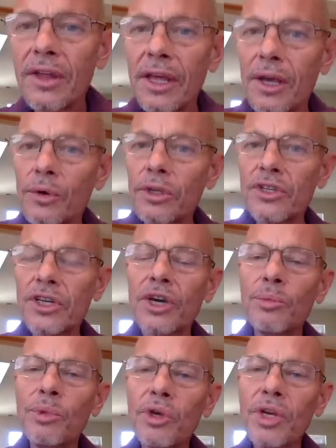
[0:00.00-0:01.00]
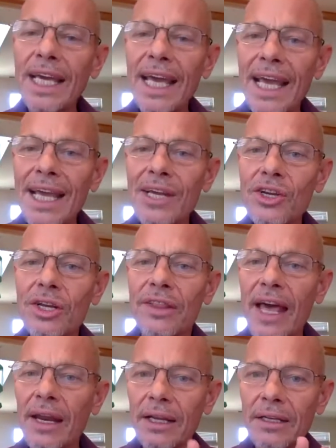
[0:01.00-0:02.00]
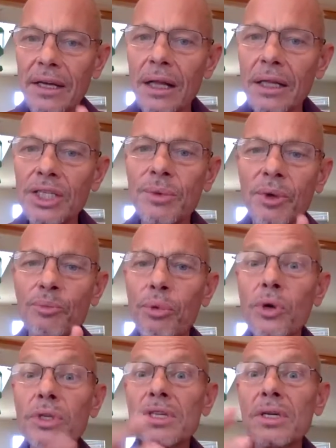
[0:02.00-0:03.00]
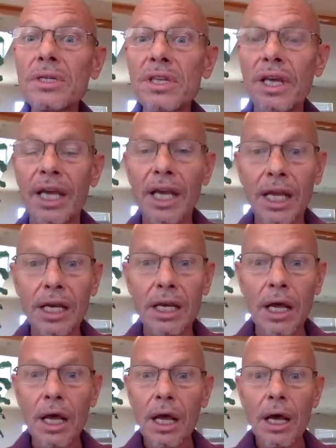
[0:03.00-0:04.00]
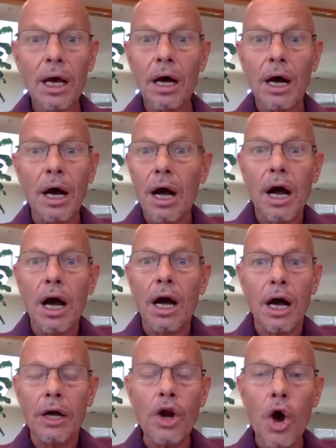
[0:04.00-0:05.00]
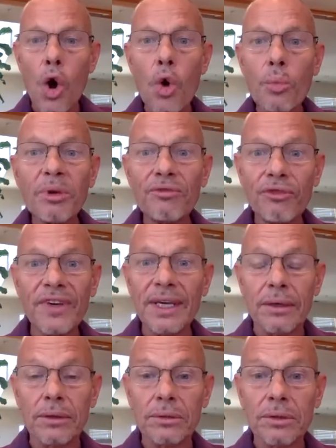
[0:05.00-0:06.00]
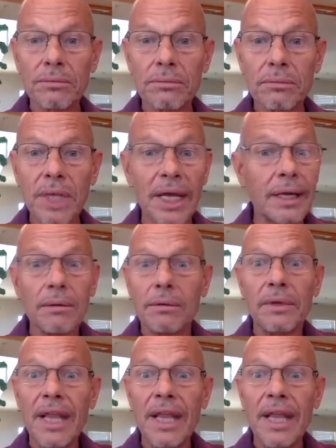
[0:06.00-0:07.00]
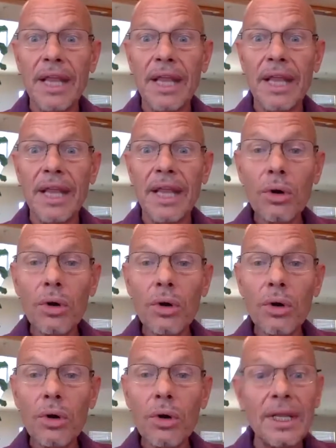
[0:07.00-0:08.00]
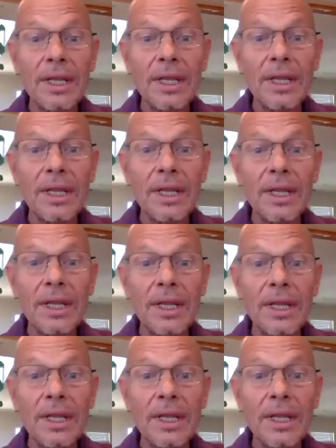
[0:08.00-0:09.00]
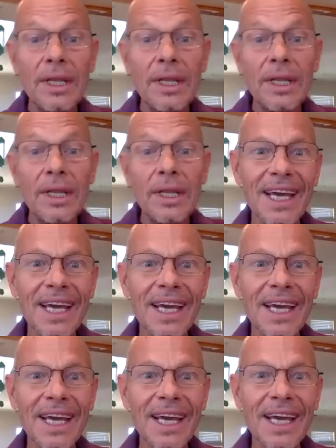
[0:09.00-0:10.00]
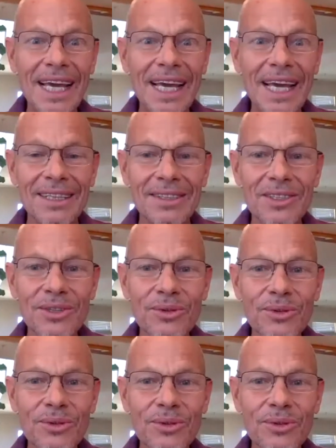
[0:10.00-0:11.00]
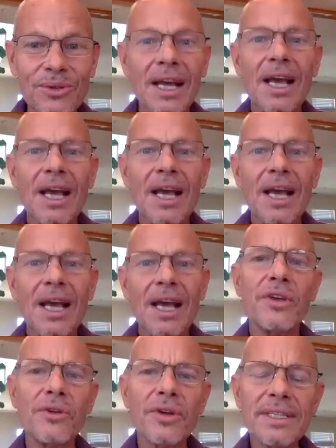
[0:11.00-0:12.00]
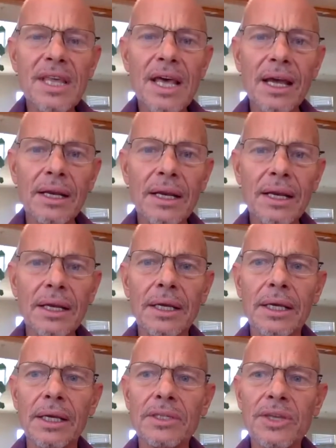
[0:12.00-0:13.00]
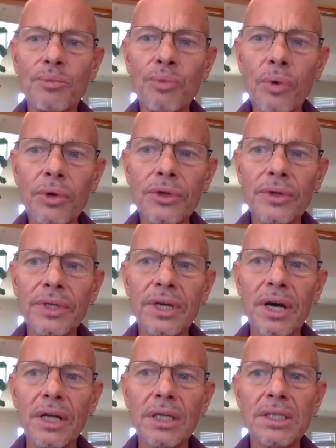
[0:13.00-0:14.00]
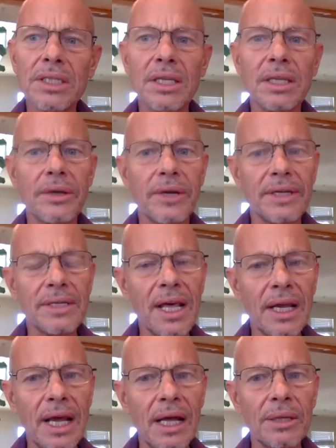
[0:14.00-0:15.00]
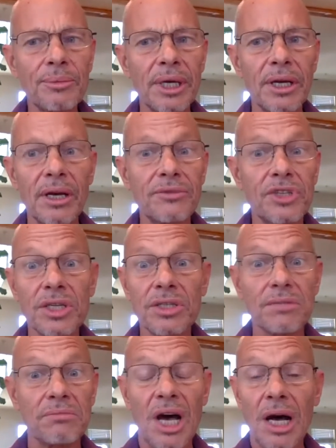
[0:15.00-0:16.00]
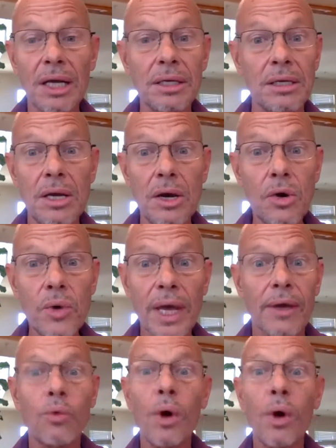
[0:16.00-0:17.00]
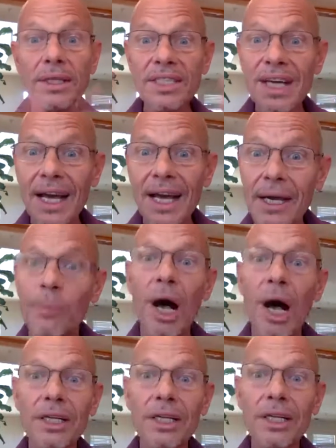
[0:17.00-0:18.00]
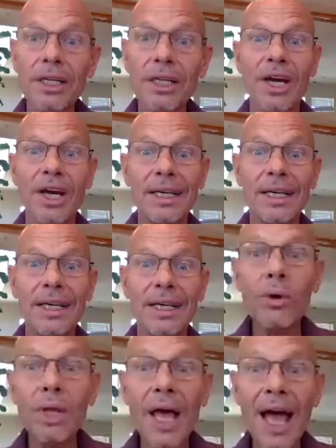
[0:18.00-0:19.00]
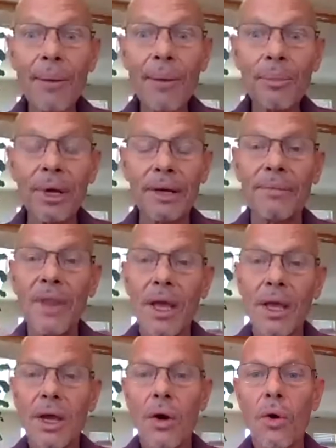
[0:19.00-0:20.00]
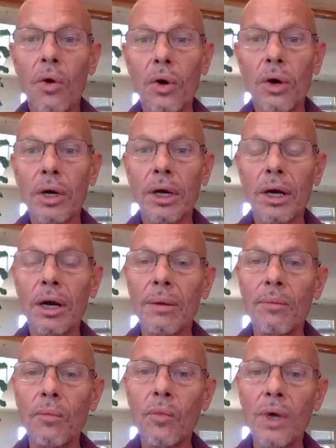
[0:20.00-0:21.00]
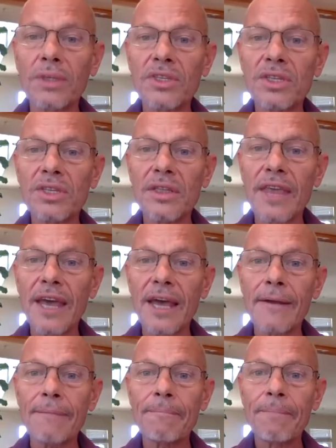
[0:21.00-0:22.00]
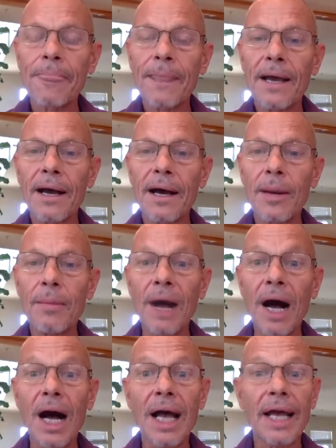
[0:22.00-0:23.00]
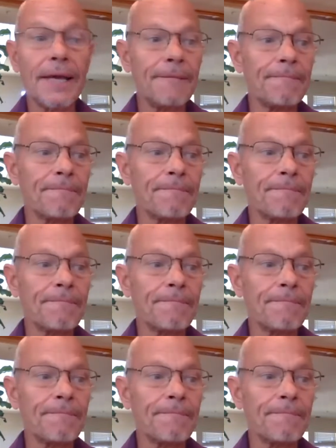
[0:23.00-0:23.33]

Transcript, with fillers: it's communication that acknowledgement puts us in an open field. Like now, now's when the real communication begins, right? So there is that, it's important to acknowledge that there is that element of just not knowing once I apologize, what will happen? Or um, once that um, I